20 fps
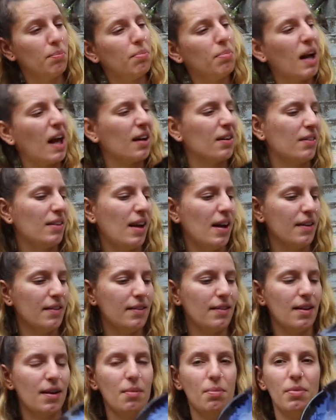black on the
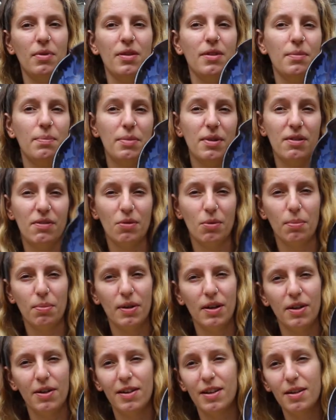outside, but this beautiful
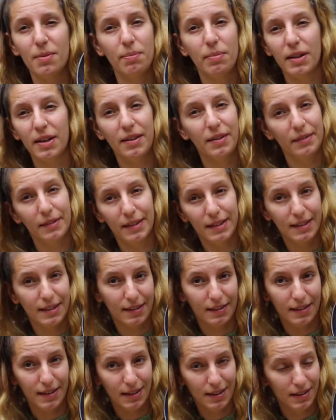blue, this blue, I
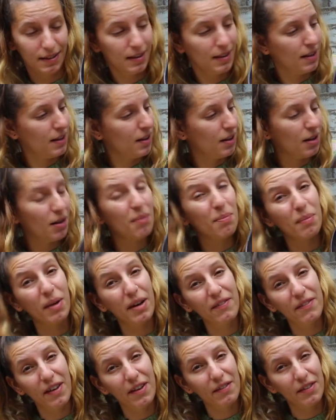tell you,
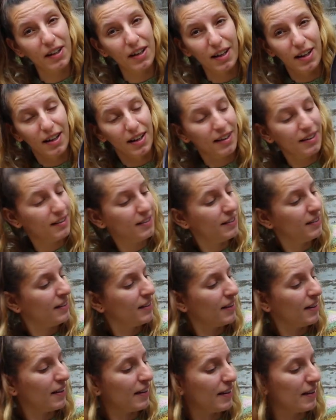my favourite colour.
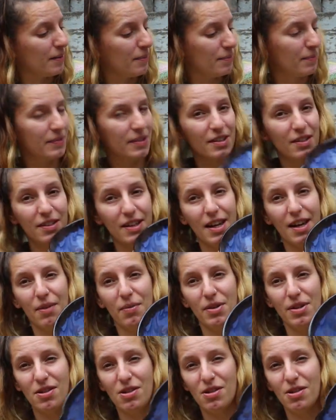Um, so yeah,
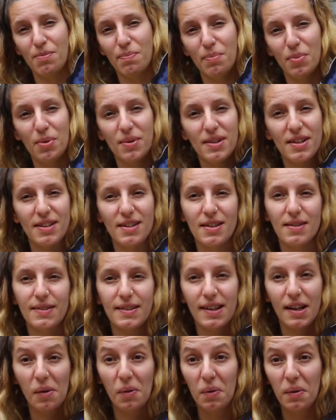when she bought this I
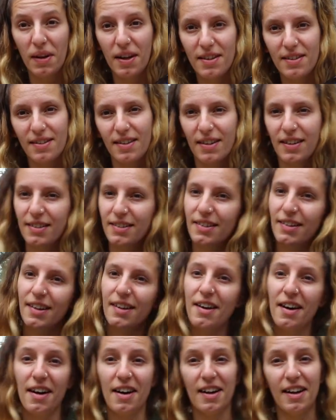was like, ooh, that's nice,
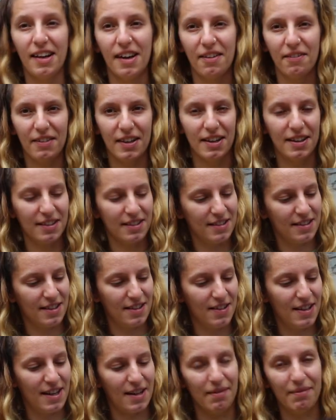I'll have that. So
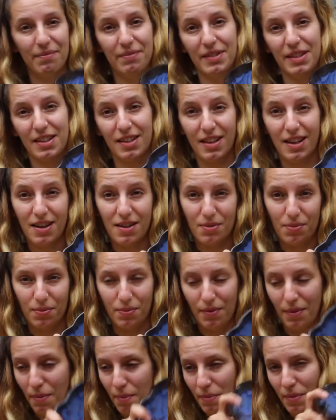yeah, so that's
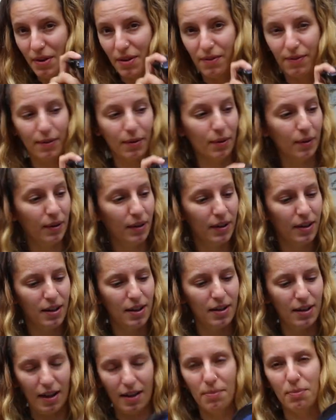beautiful.
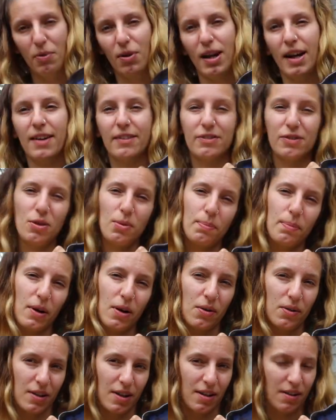That's more like a fruit
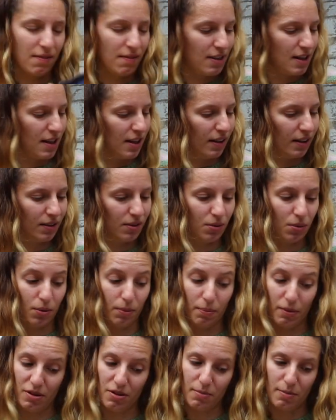bowl kind of thing,
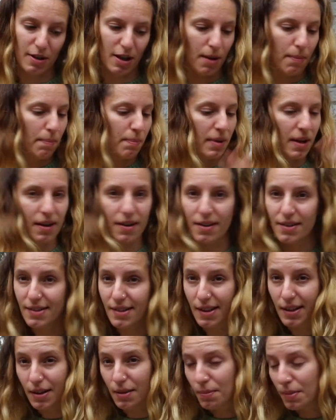or possibly a bigger
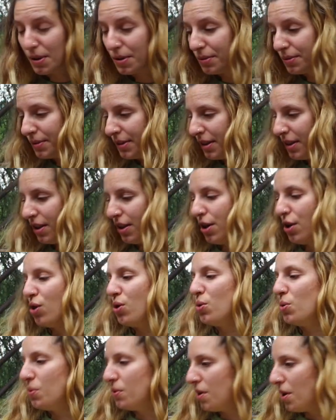salad bowl,
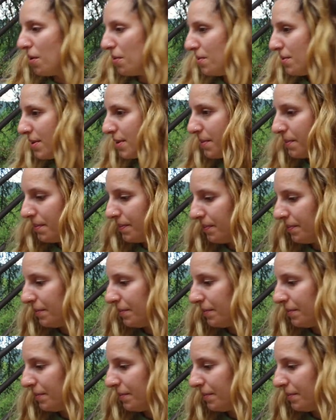who knows.